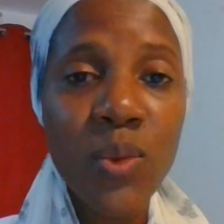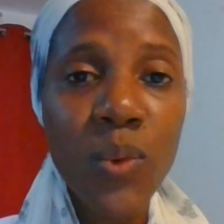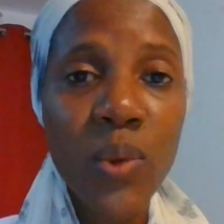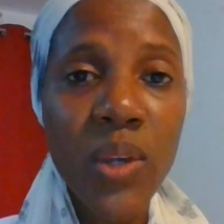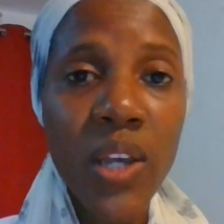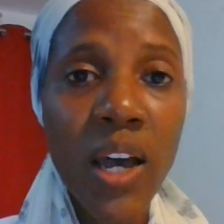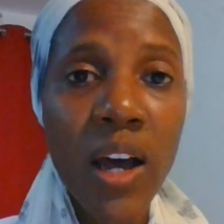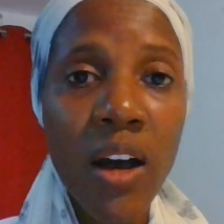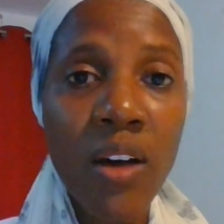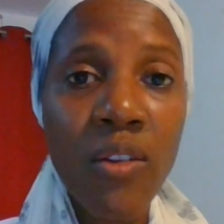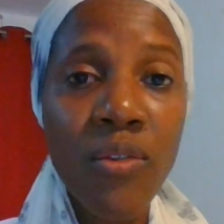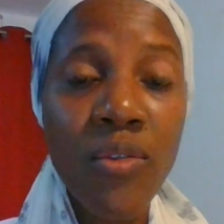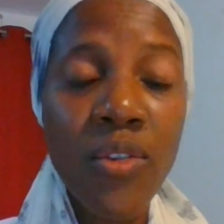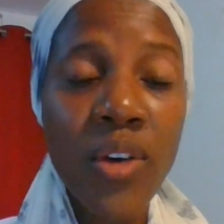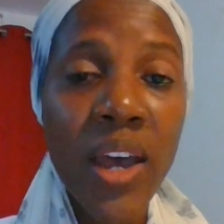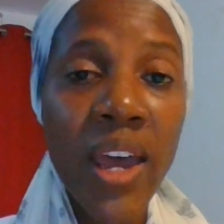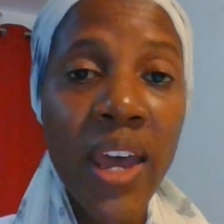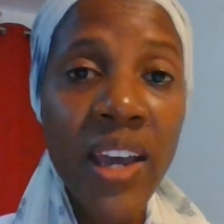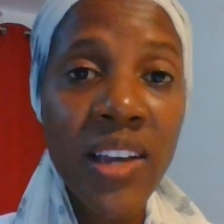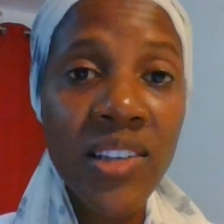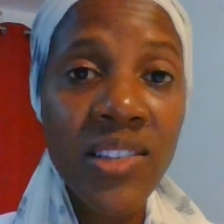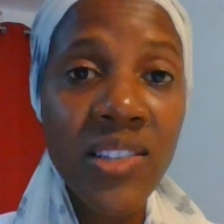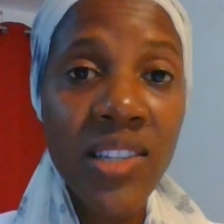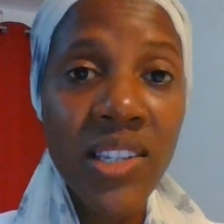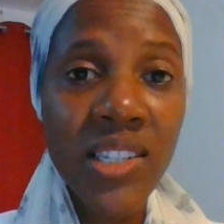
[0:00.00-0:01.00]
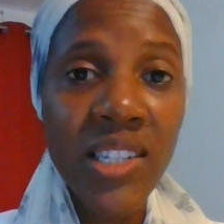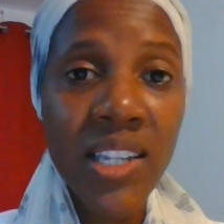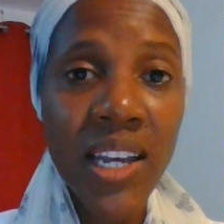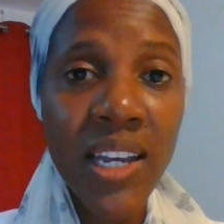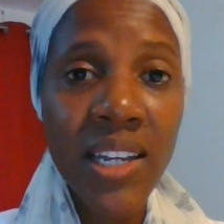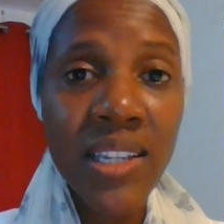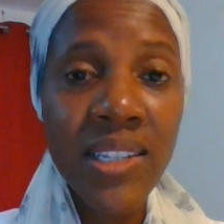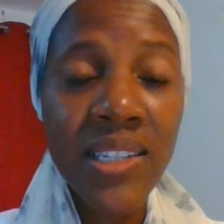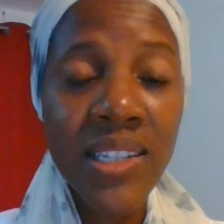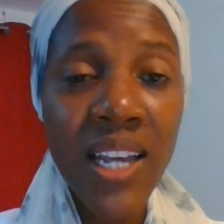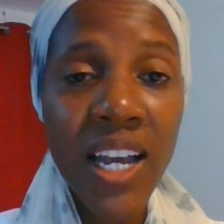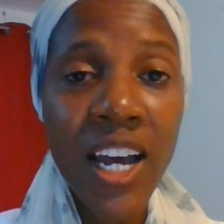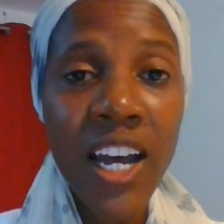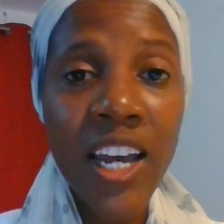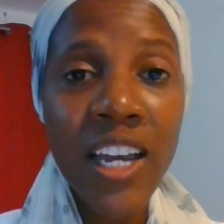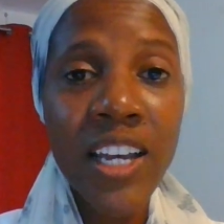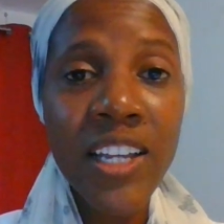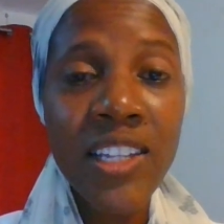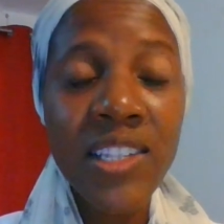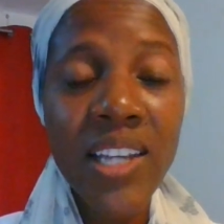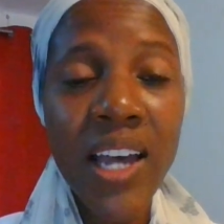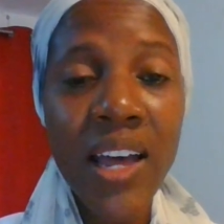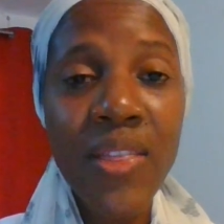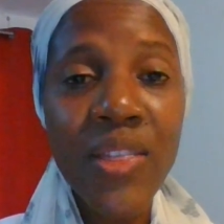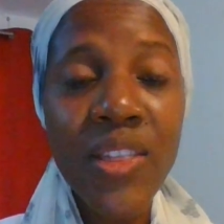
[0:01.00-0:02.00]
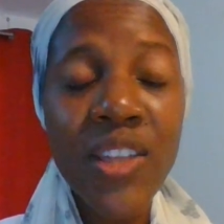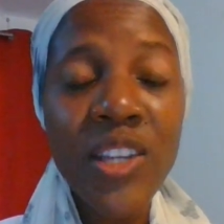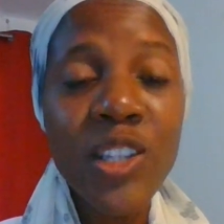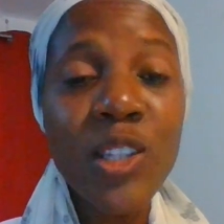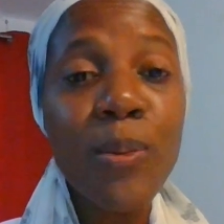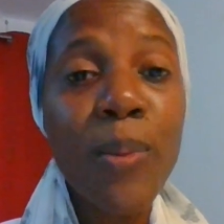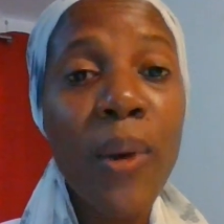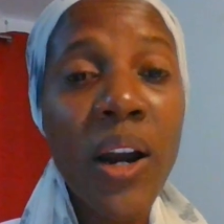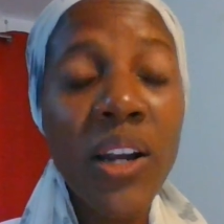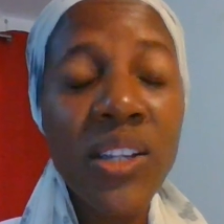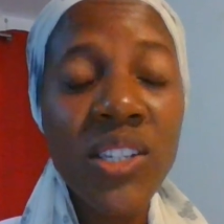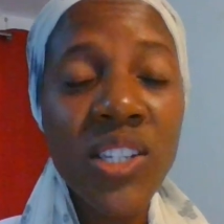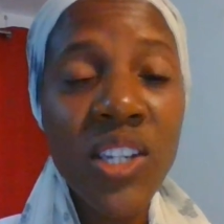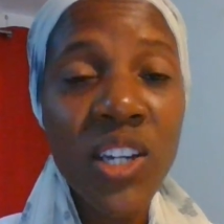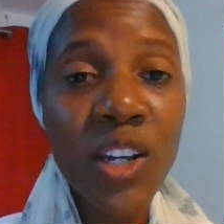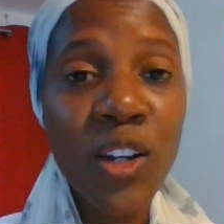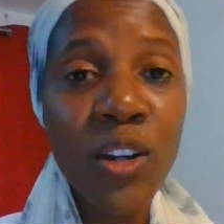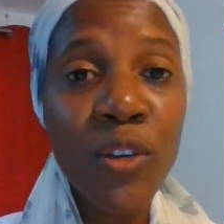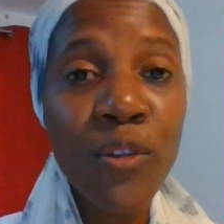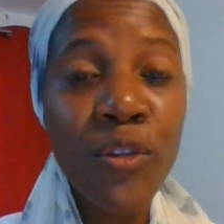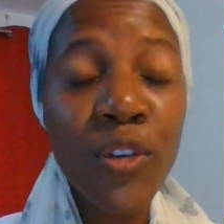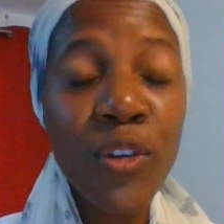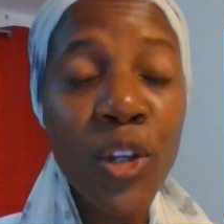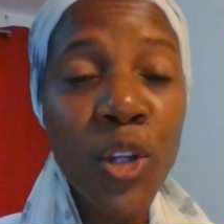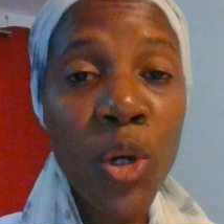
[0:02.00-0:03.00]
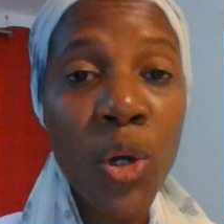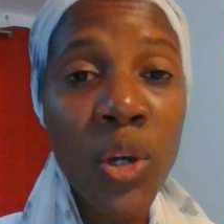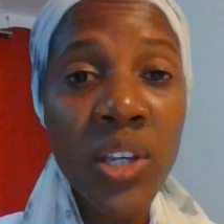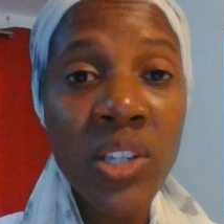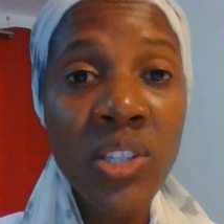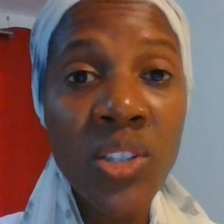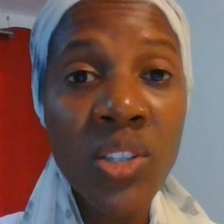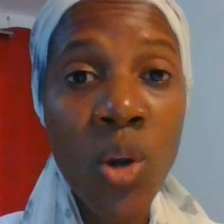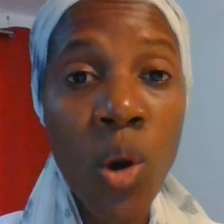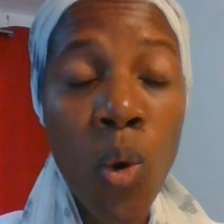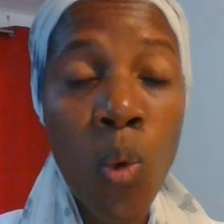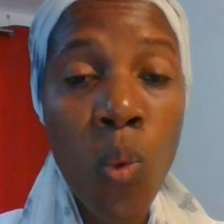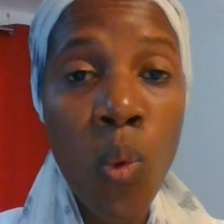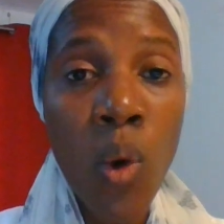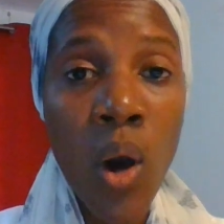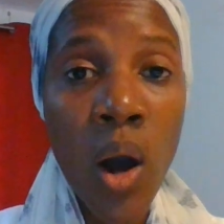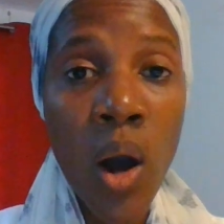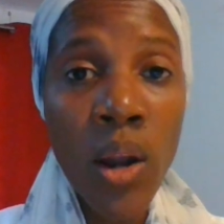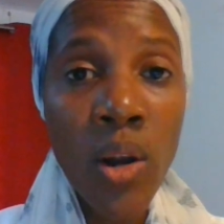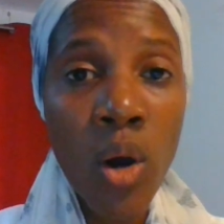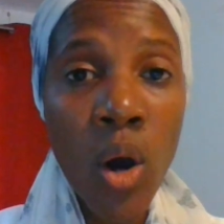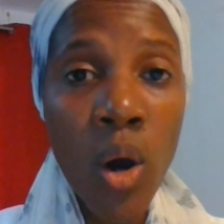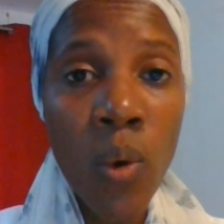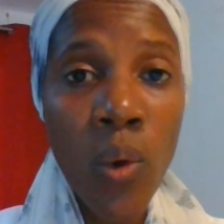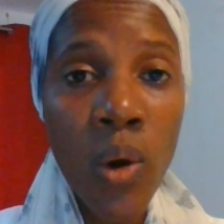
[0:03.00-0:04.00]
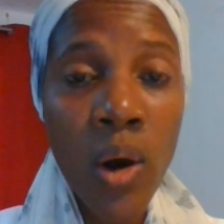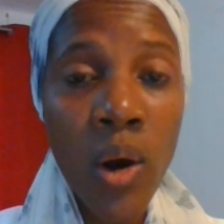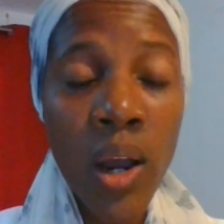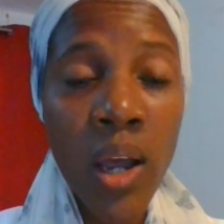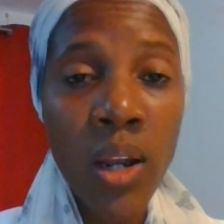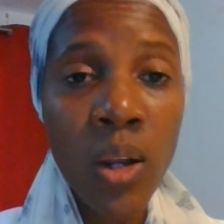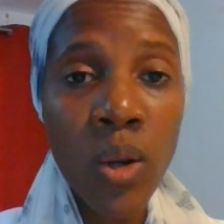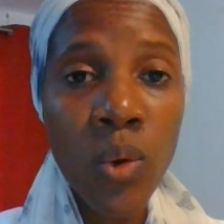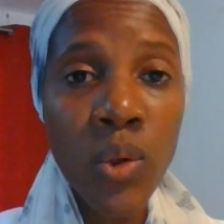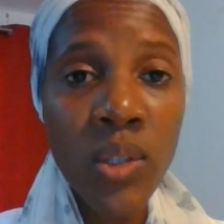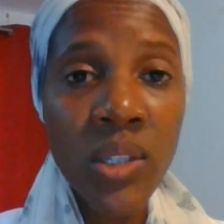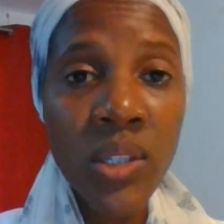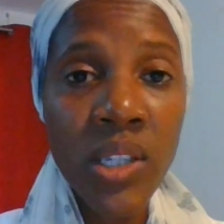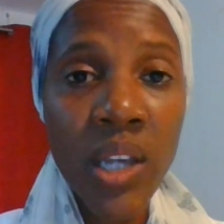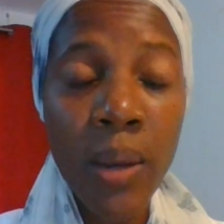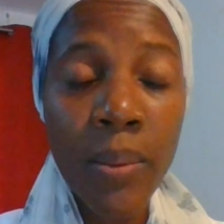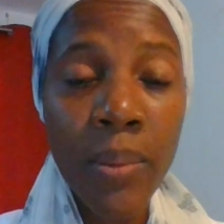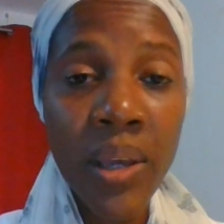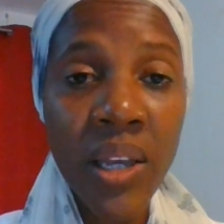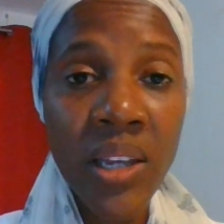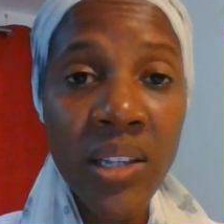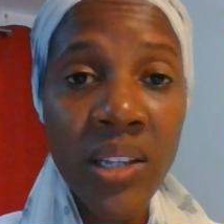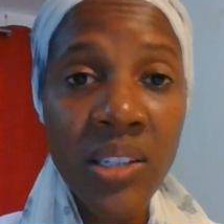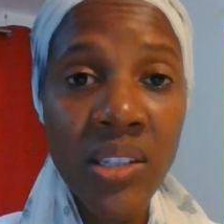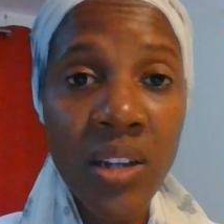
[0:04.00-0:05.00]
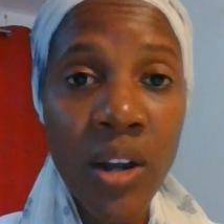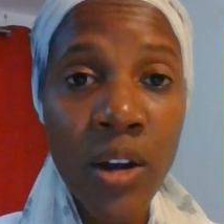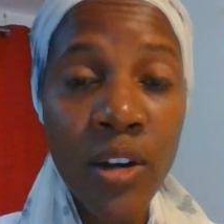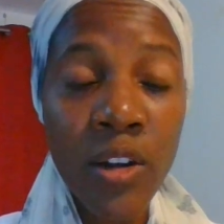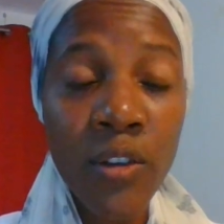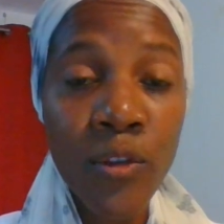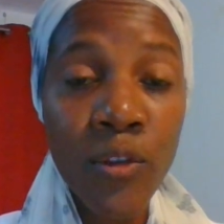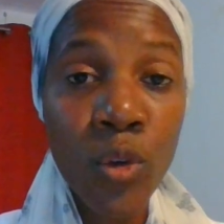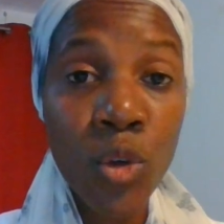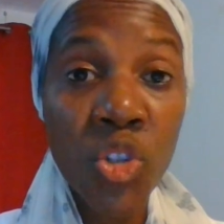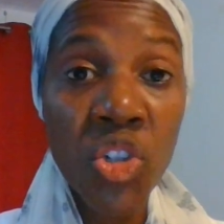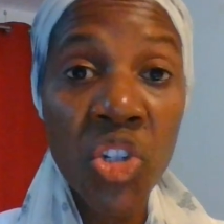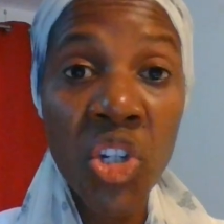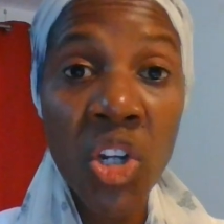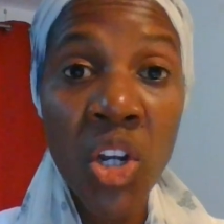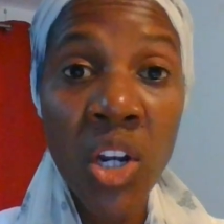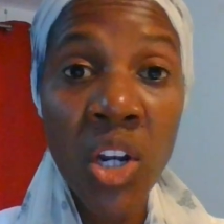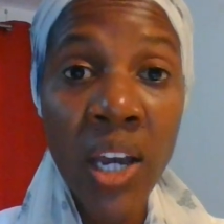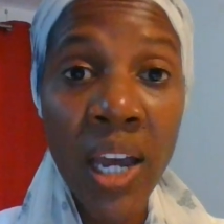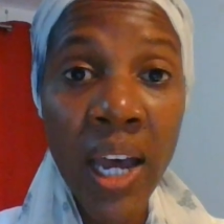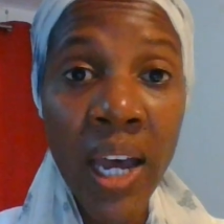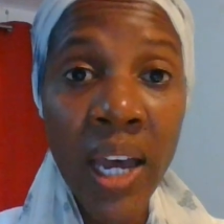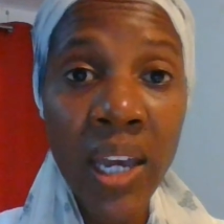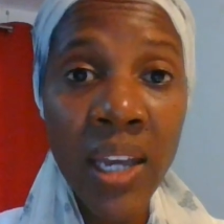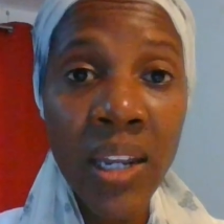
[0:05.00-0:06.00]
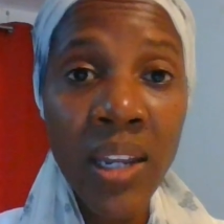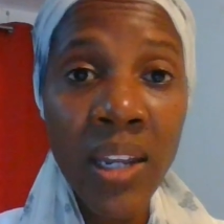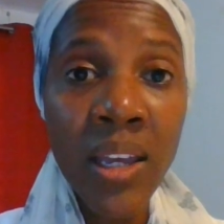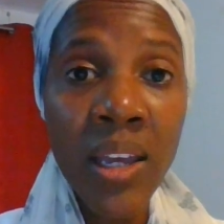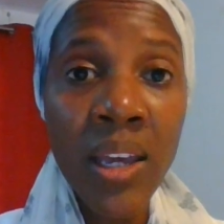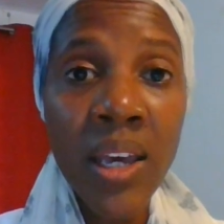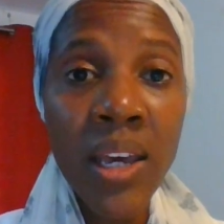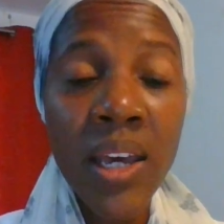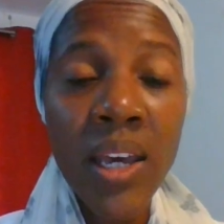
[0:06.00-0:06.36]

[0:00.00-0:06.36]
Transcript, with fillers: we have exercise guides, and this particular video is our one hour alone time kickstart devotional guide.